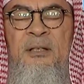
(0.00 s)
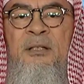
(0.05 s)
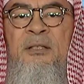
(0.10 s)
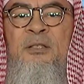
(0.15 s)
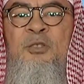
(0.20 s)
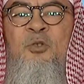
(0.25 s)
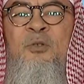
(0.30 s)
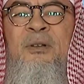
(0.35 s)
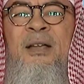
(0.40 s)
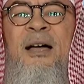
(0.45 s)

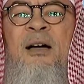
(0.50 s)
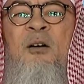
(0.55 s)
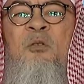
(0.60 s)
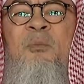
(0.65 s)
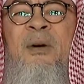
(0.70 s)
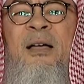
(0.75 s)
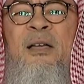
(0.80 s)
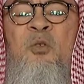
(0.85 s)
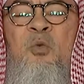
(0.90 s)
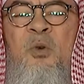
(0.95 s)
So now
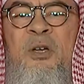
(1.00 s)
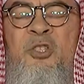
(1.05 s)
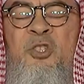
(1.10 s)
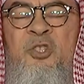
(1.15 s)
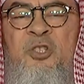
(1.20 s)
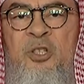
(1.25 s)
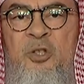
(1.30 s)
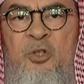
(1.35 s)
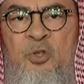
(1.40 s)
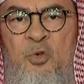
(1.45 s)
my
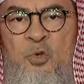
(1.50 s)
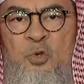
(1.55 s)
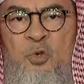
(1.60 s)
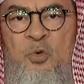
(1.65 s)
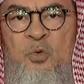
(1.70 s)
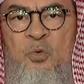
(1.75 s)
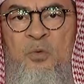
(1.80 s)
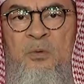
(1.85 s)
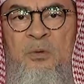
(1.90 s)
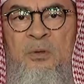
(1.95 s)
question to
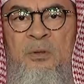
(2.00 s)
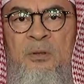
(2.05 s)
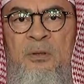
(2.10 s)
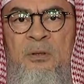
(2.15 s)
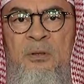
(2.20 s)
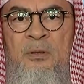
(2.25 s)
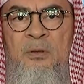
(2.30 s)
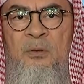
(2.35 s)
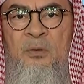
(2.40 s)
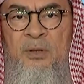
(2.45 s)
you,
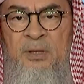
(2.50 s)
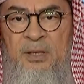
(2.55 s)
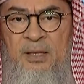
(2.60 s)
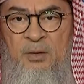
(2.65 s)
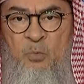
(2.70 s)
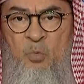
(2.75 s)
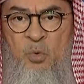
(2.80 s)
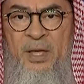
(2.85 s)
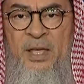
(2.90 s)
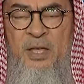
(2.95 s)

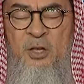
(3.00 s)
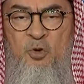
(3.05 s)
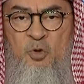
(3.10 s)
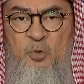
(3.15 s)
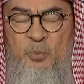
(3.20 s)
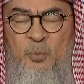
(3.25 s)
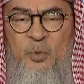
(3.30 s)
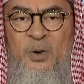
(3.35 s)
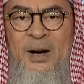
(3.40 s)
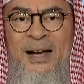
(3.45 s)
the way you're
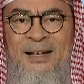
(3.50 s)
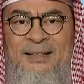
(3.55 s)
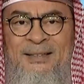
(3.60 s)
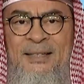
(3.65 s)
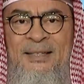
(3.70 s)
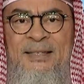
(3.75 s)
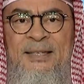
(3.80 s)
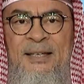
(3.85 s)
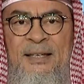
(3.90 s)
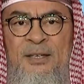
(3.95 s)

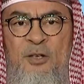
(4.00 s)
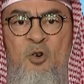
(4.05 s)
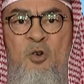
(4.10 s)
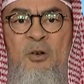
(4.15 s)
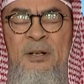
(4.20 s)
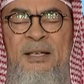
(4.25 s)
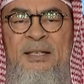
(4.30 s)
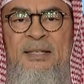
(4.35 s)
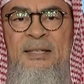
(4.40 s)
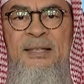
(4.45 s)
practicing your
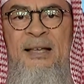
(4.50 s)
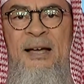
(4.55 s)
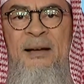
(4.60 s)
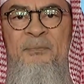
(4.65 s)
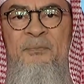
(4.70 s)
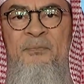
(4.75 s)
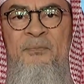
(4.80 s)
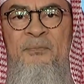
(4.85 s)
Islam,